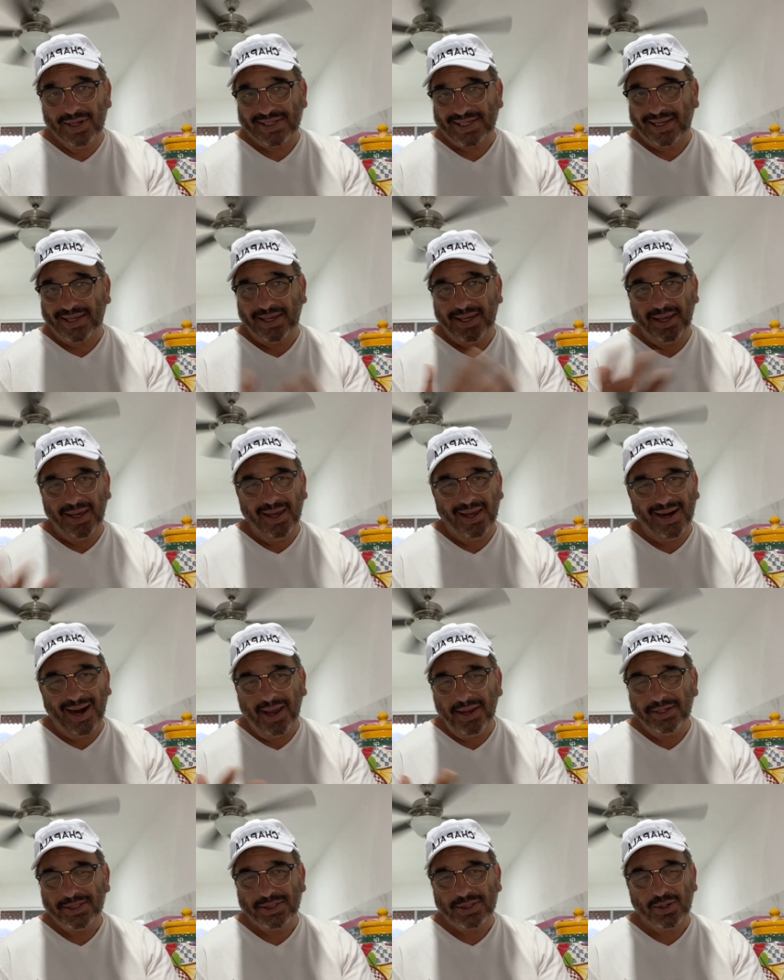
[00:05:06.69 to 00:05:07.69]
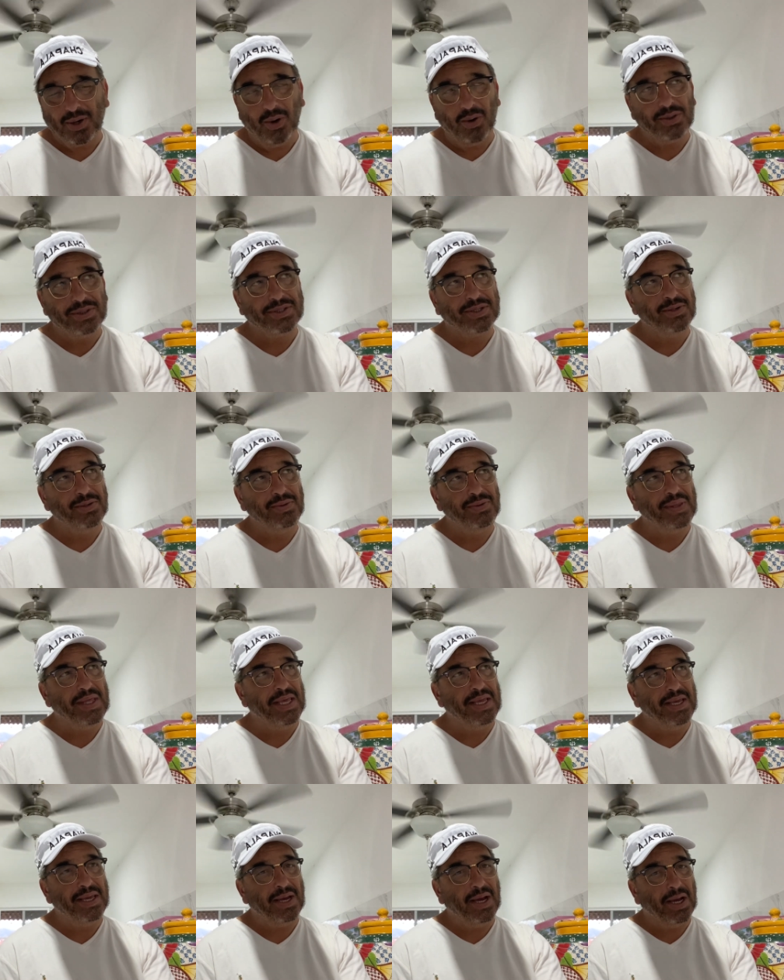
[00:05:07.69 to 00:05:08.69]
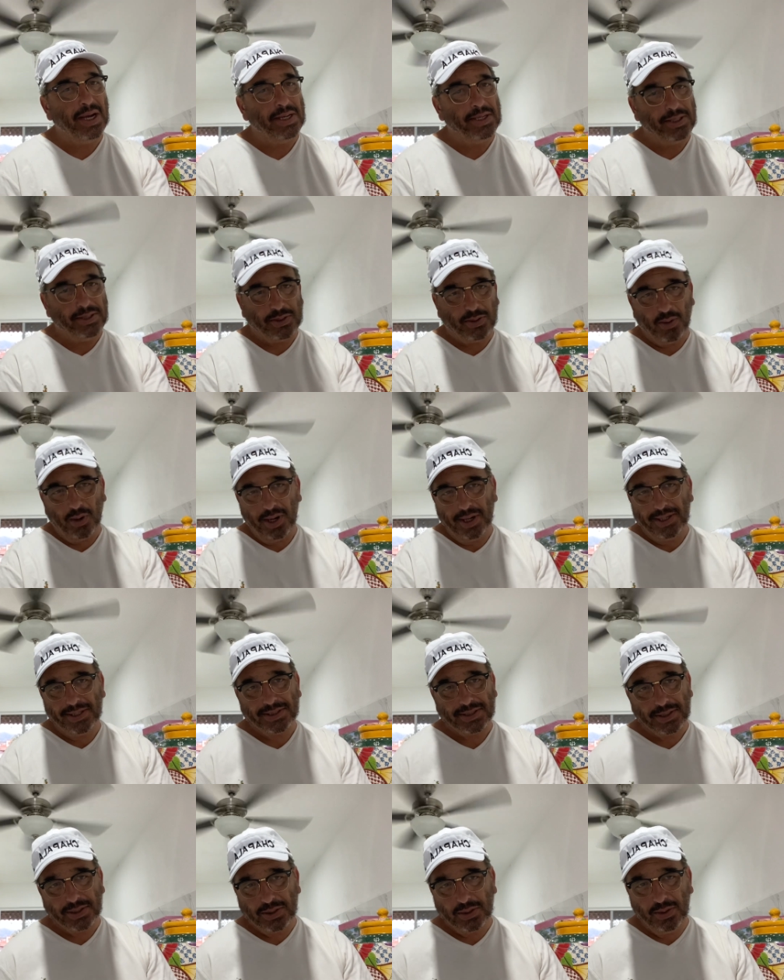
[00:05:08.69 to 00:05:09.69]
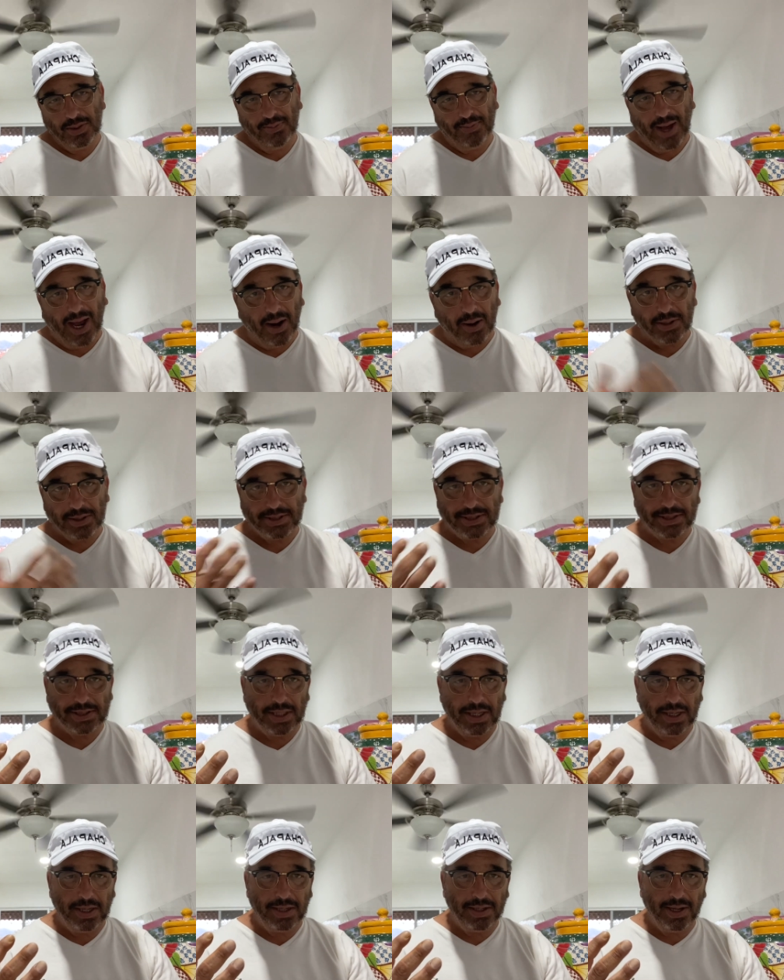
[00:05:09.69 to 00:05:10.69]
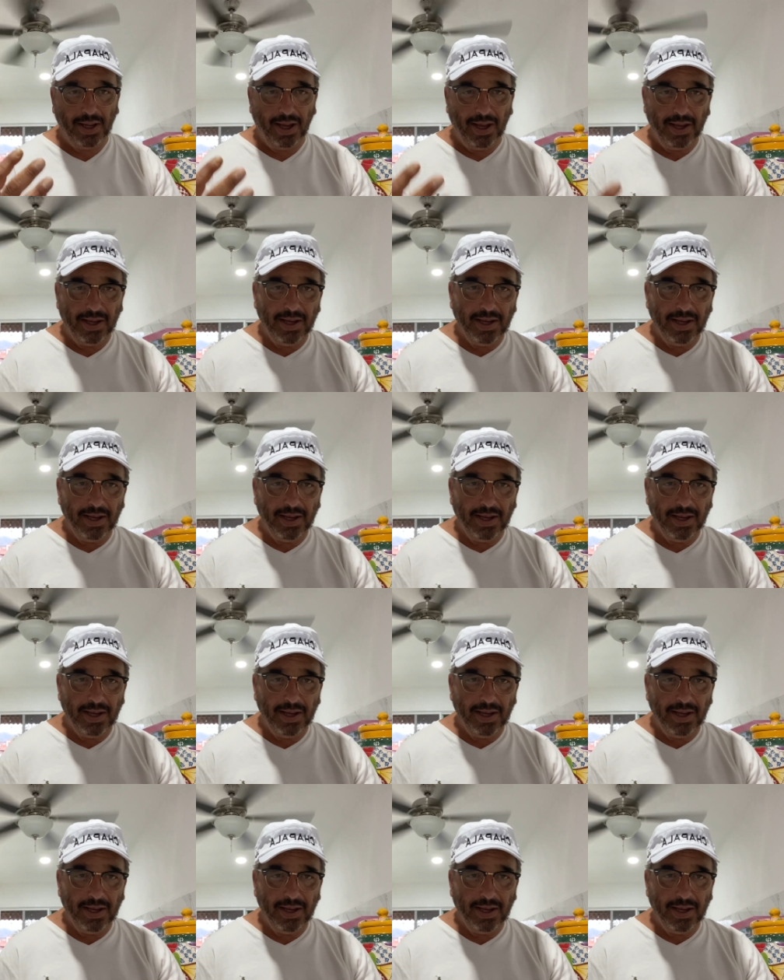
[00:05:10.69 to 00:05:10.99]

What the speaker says: As a kid, I used to go to the Detroit Institute of Arts, and